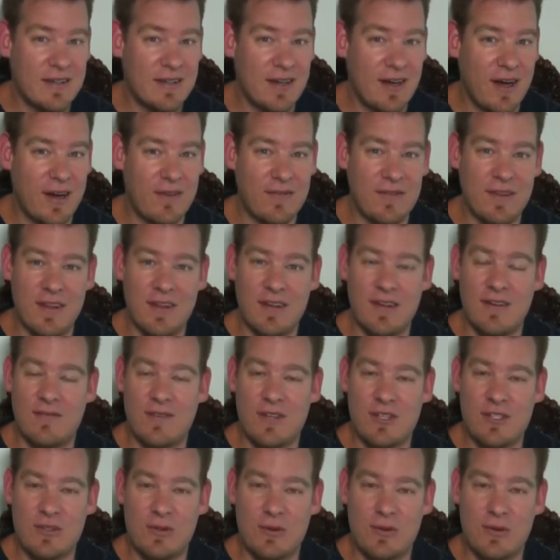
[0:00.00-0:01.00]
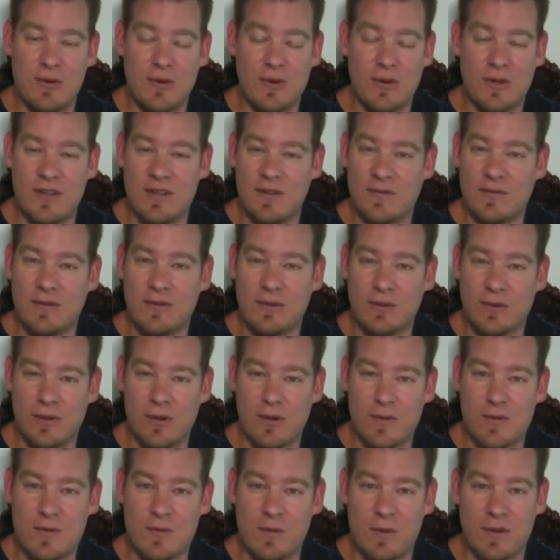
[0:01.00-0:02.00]
of the individual or different
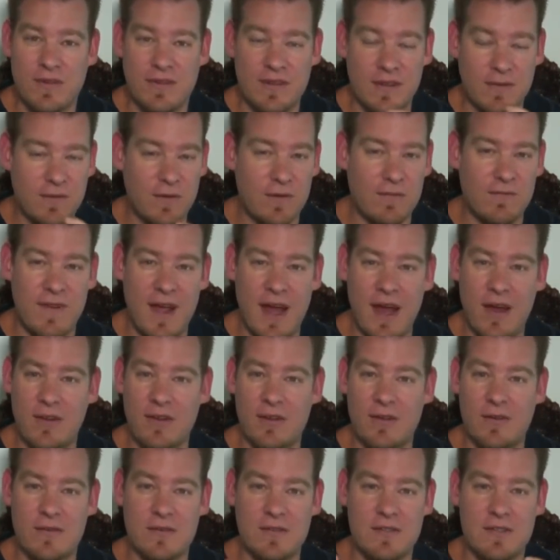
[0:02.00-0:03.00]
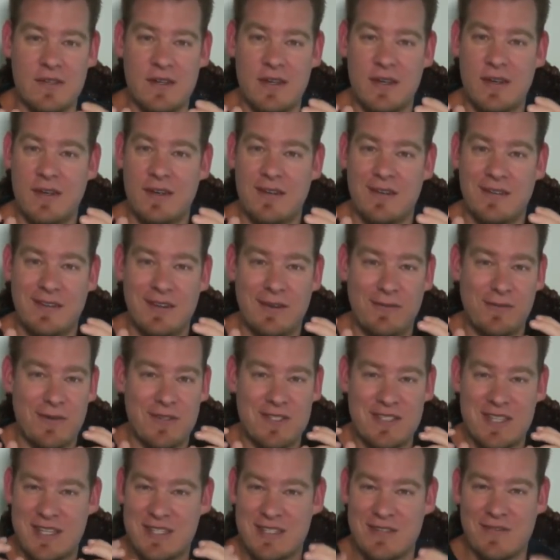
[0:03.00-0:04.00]
groups with different values
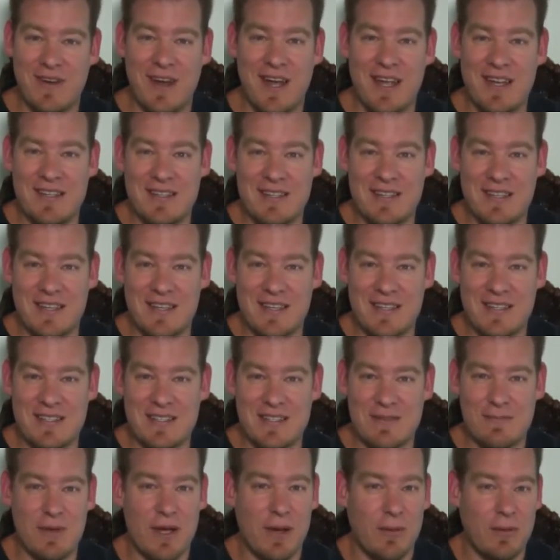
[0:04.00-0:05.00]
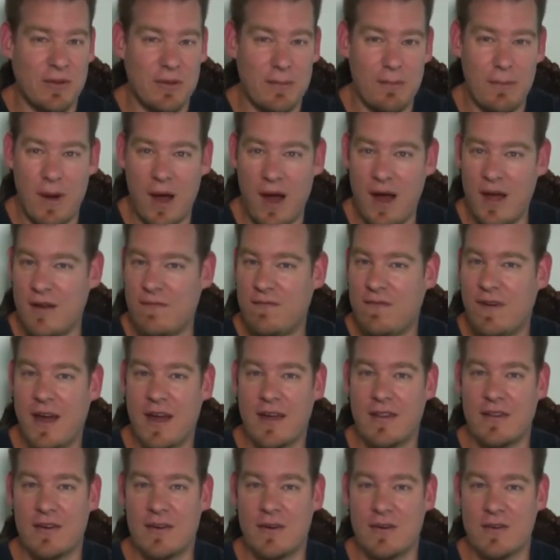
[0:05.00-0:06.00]
different sets of ideas, to be able to
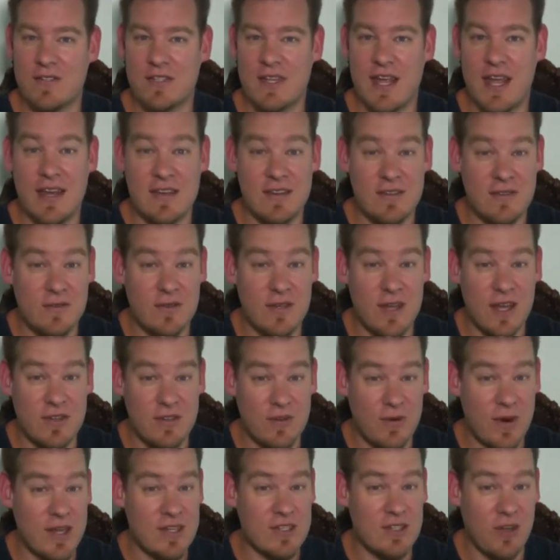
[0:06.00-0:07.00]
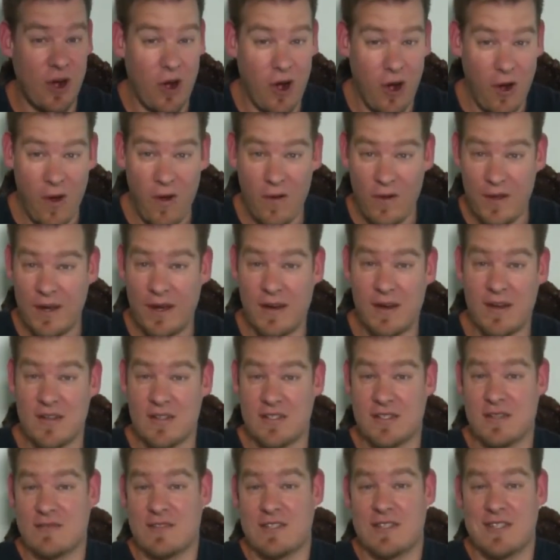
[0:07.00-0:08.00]
modify those and to address all
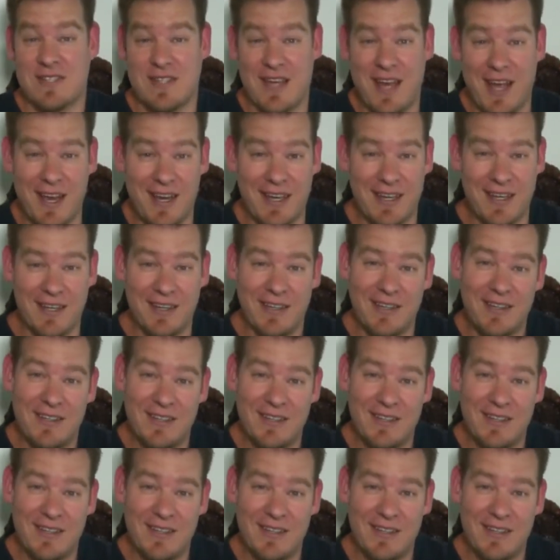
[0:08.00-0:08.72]
areas of society.